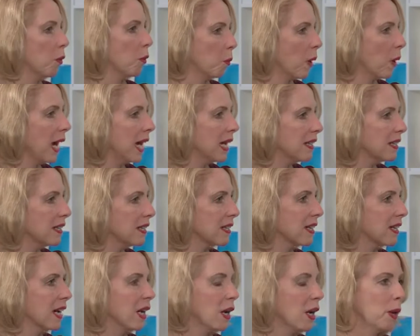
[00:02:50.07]
weight,
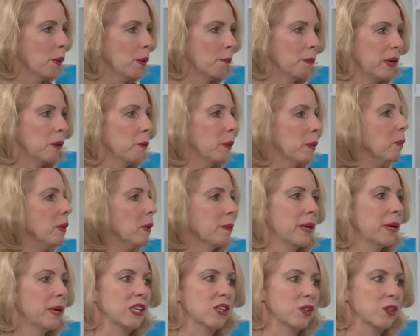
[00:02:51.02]
but we want to
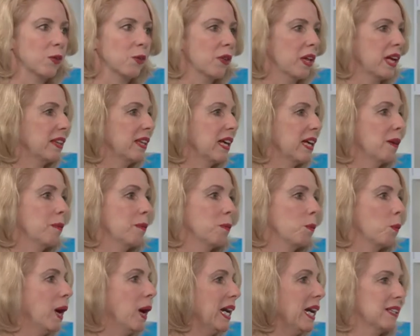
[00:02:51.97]
make sure that that
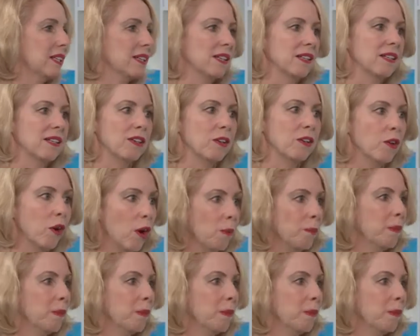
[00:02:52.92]
weight is not